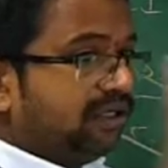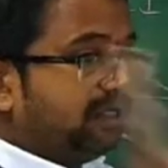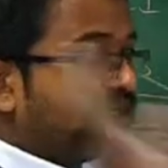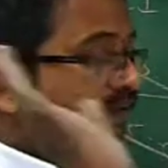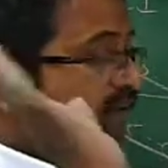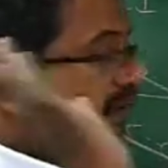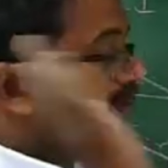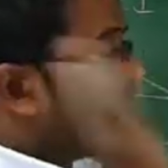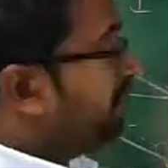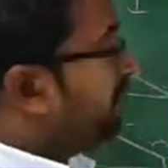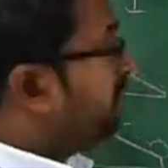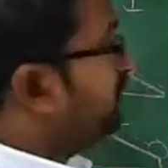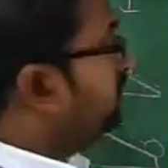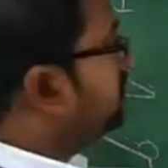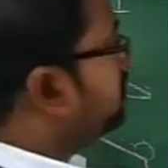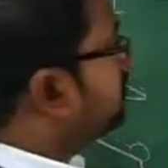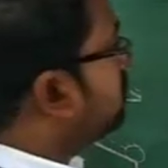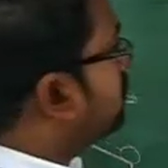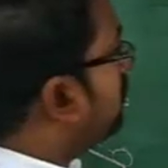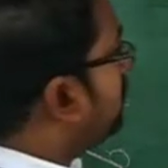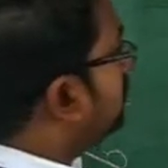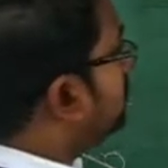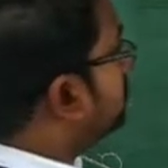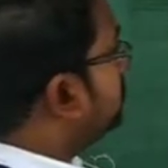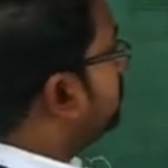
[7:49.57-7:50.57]
Remember
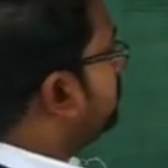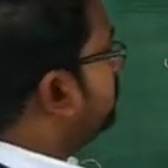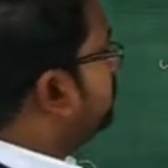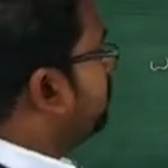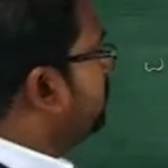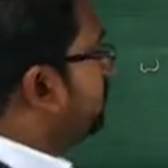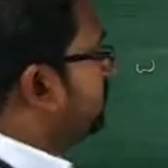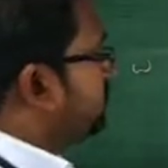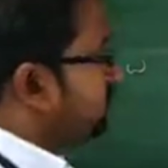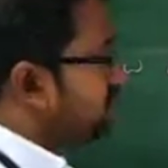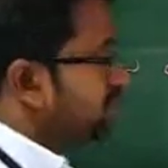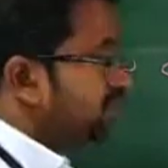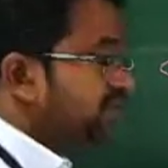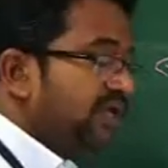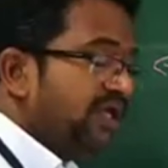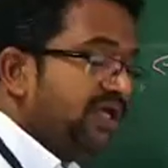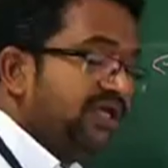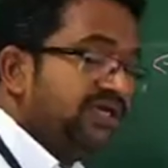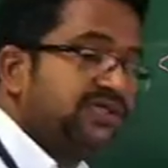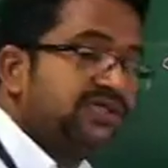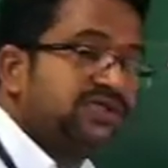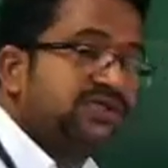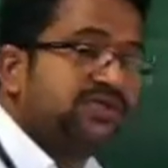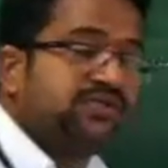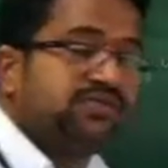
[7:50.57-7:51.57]
this concept also,
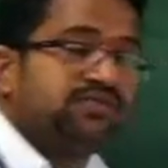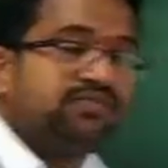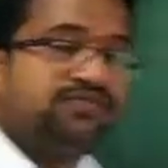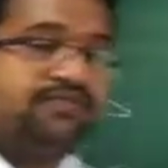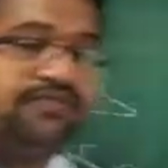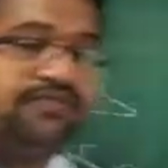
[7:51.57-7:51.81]
case 2.